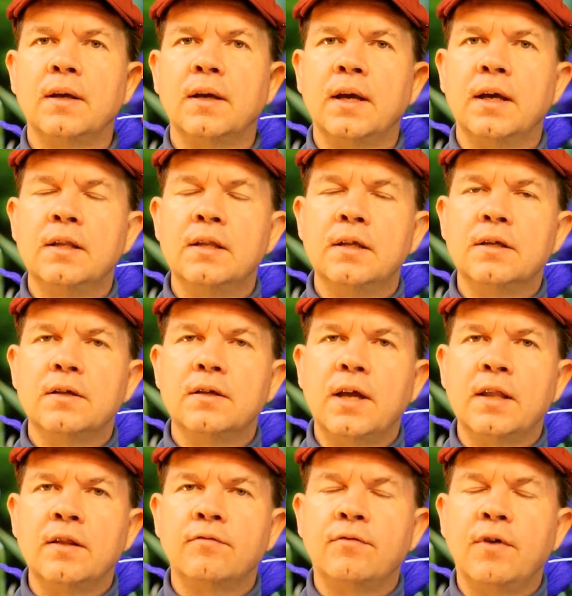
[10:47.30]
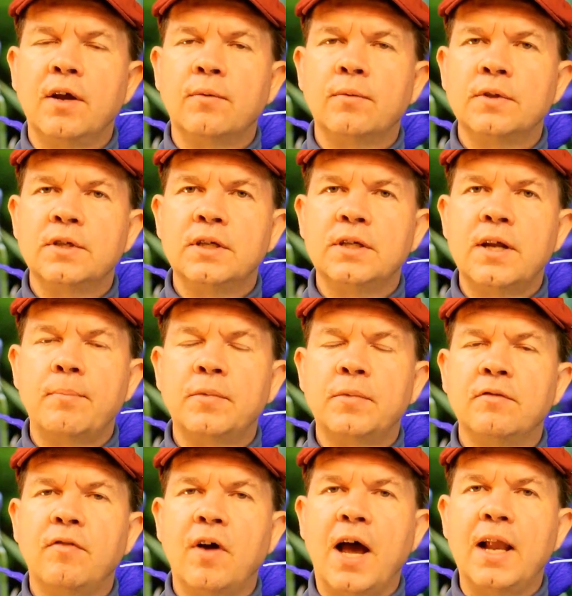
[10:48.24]
And the frequencies up
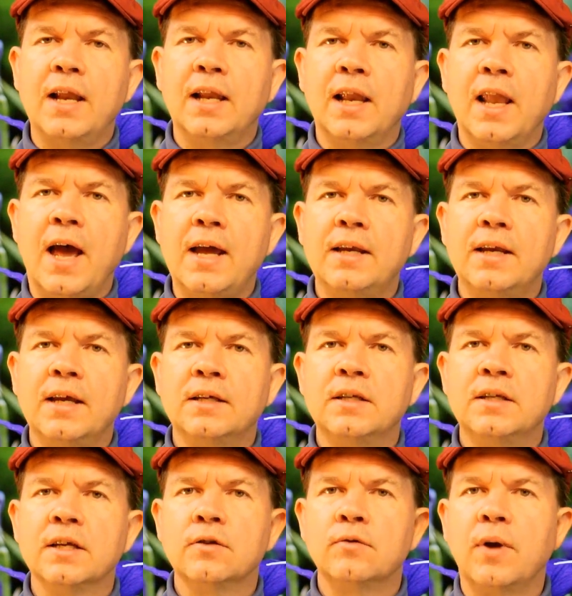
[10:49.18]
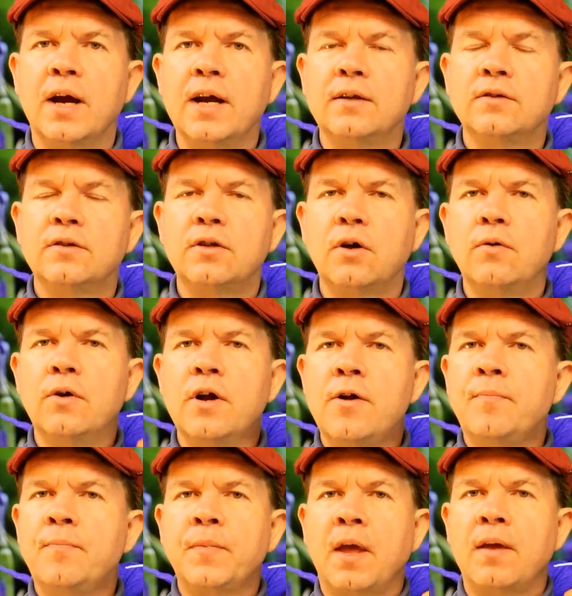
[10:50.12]
to violet light exist, right? So
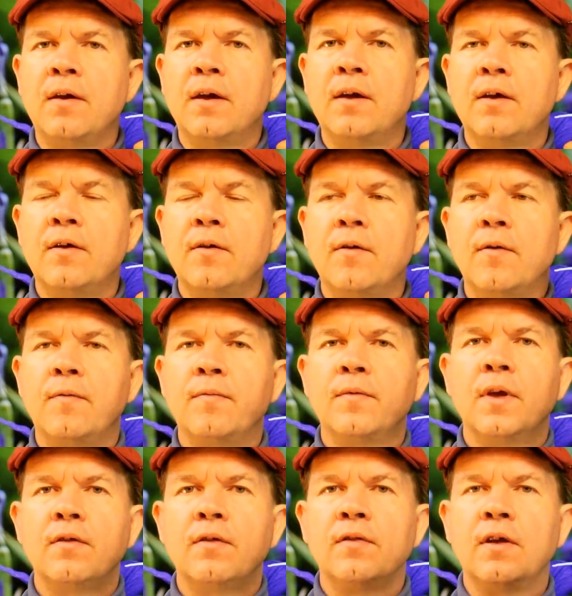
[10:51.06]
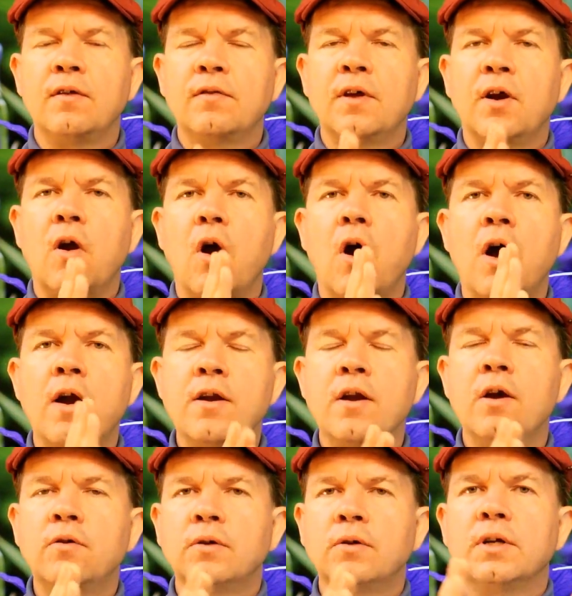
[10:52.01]
there are
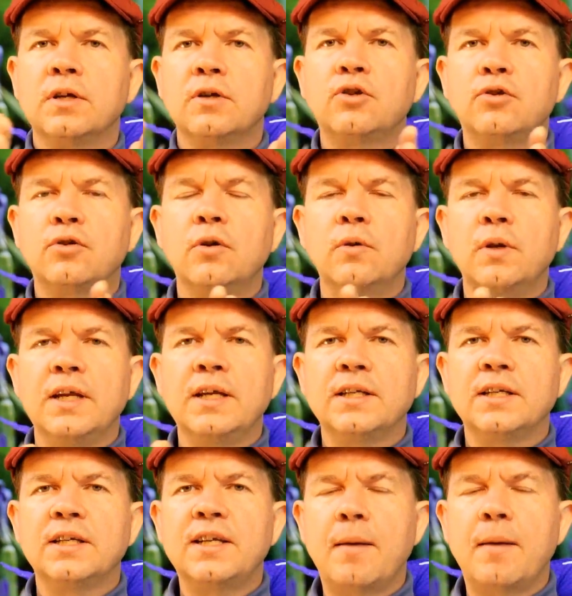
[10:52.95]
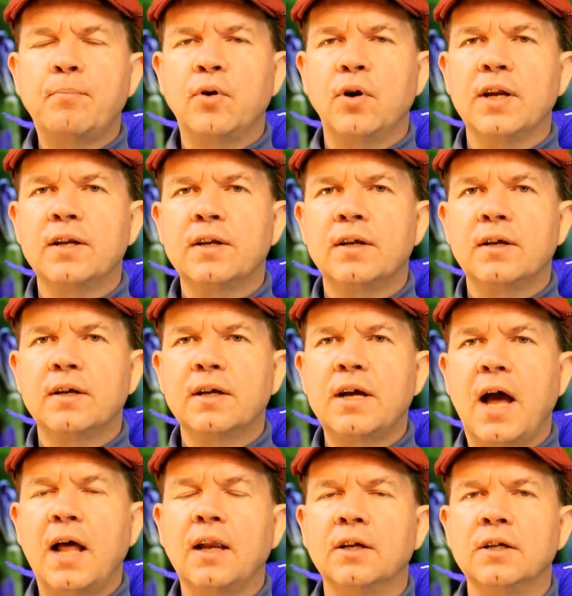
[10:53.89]
no truly separate
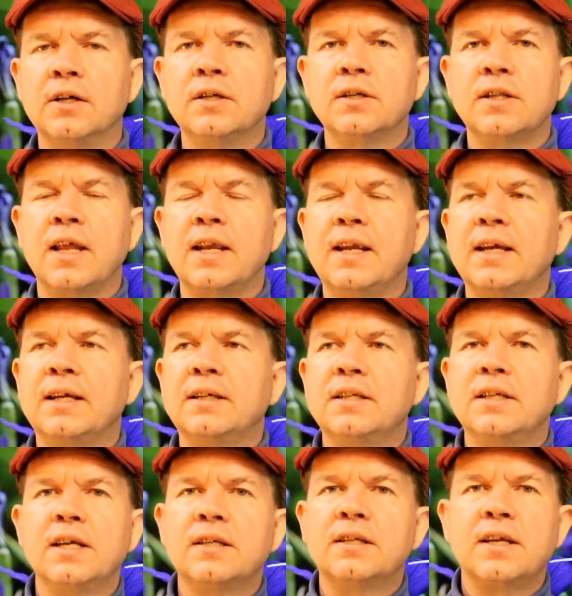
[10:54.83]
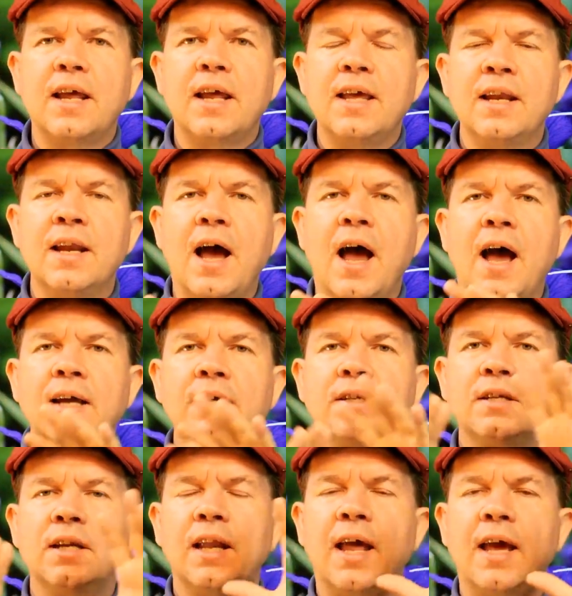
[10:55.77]
colors that exist in
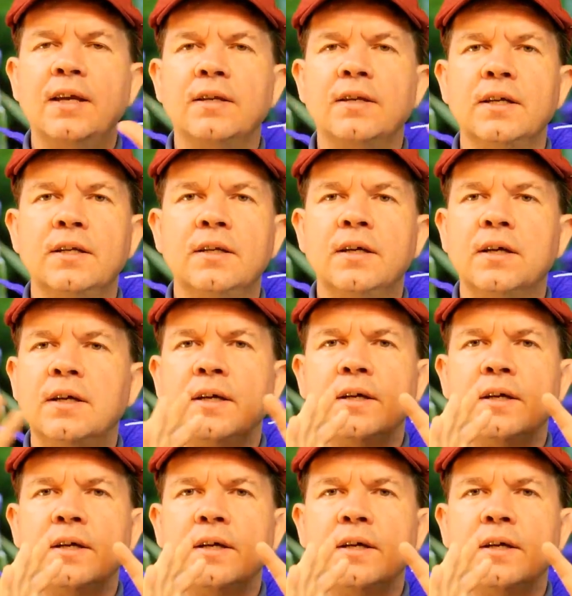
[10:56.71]
isolated